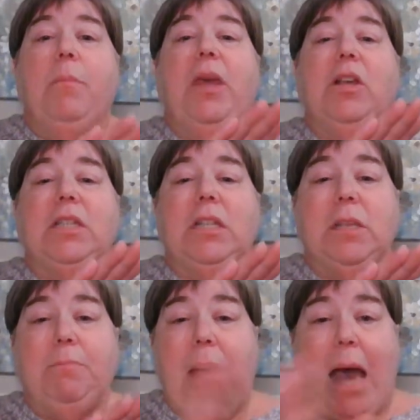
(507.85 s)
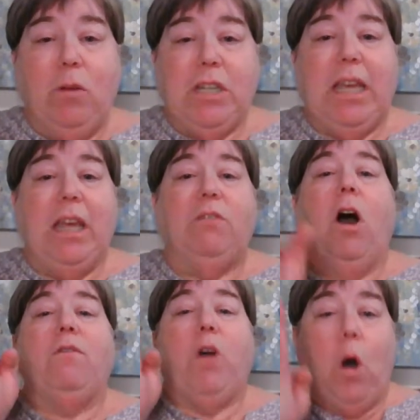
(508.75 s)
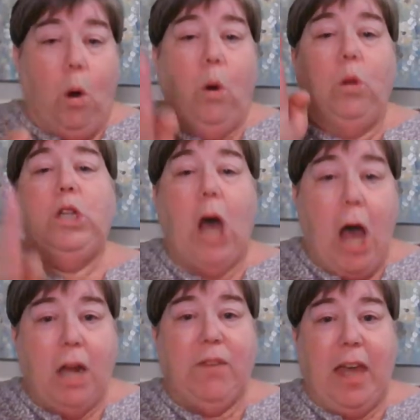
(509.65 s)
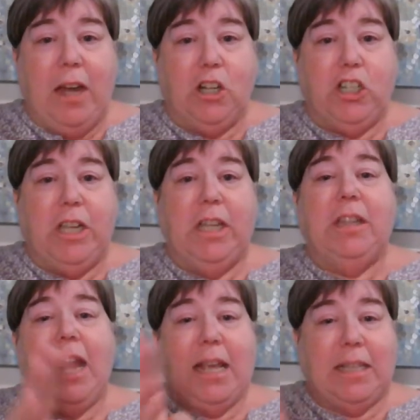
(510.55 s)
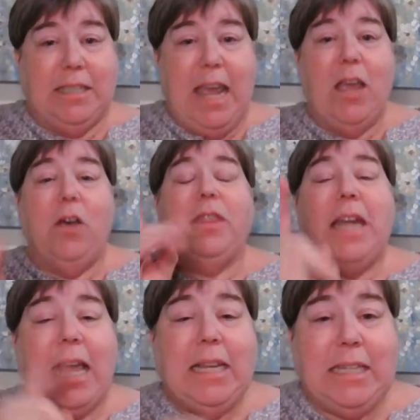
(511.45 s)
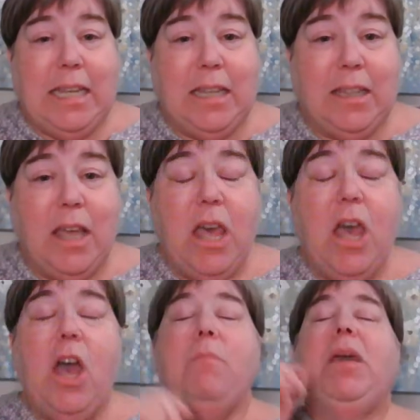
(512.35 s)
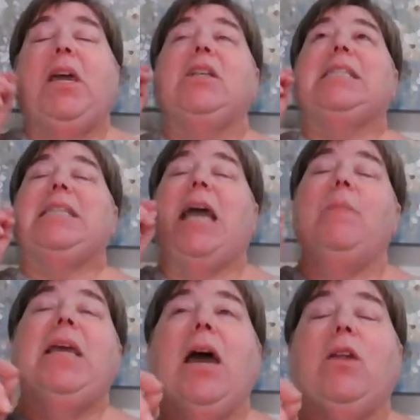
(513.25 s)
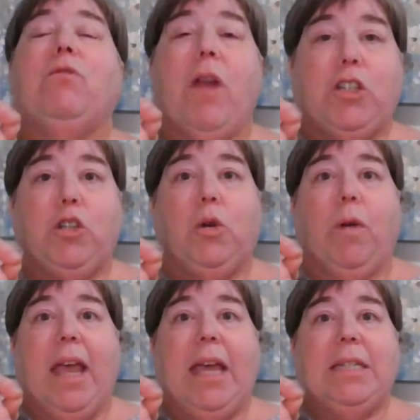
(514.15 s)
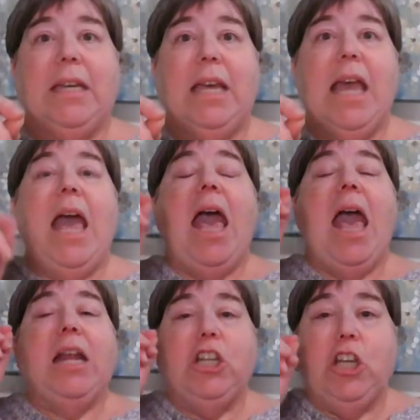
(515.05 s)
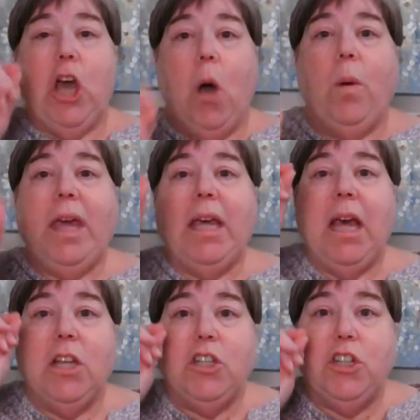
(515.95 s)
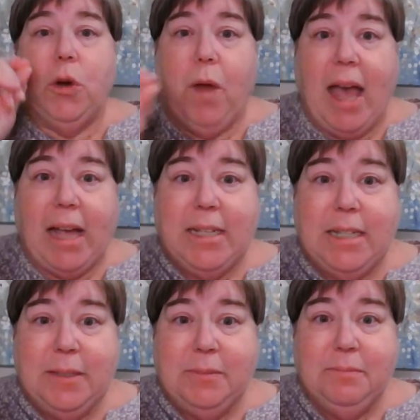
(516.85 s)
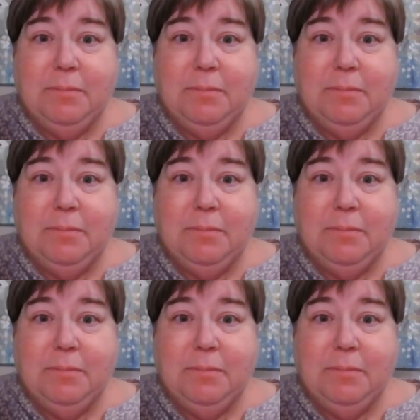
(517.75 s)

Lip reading: because it's about to give off a whole lot of energy the next day on the 19th because it's coming out of retrograde and going direct.